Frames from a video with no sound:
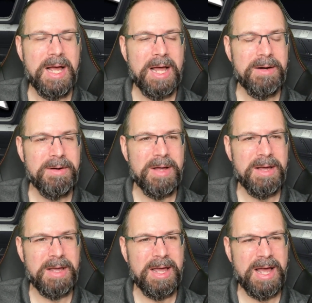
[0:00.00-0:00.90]
I don't know
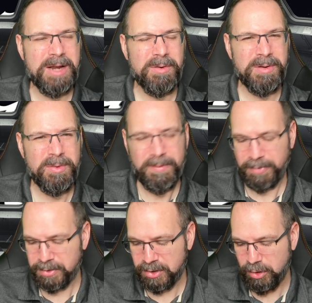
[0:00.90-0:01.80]
how. I, I don't know if
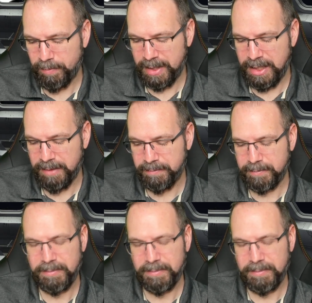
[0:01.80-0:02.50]
there's too many